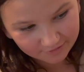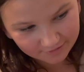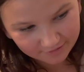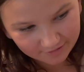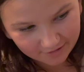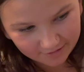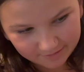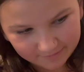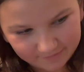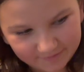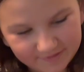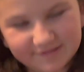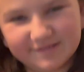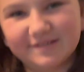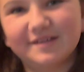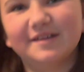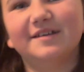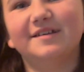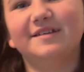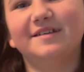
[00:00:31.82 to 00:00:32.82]
and the
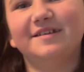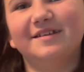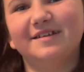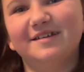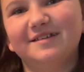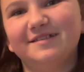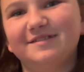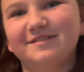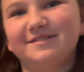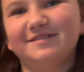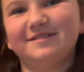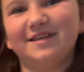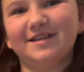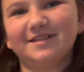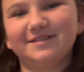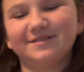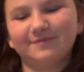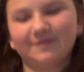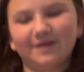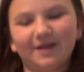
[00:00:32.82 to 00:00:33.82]
pizza.
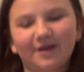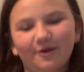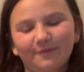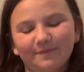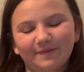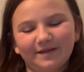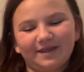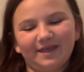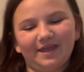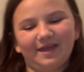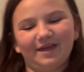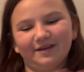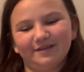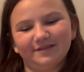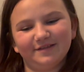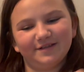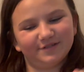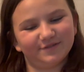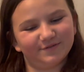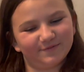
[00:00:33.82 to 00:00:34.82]
That's what I hope I get out of
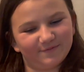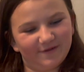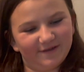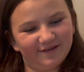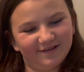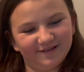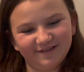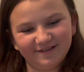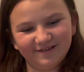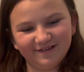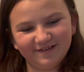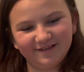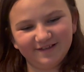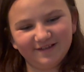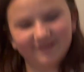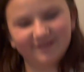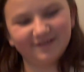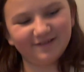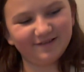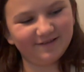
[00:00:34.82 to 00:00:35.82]
these three.
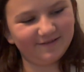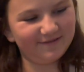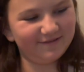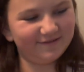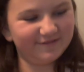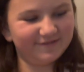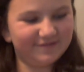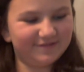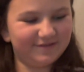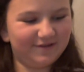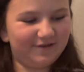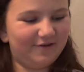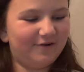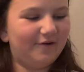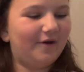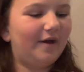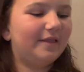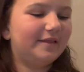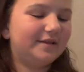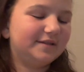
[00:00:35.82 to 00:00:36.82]
Okay. So
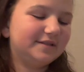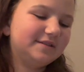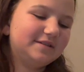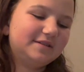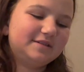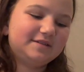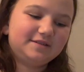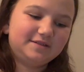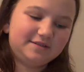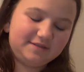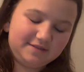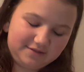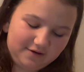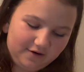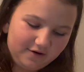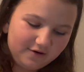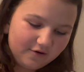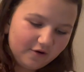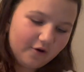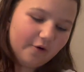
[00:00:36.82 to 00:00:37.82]
let's
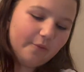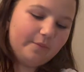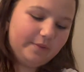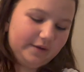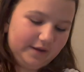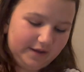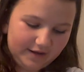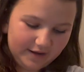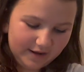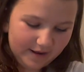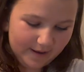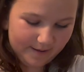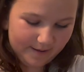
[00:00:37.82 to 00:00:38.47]
start opening.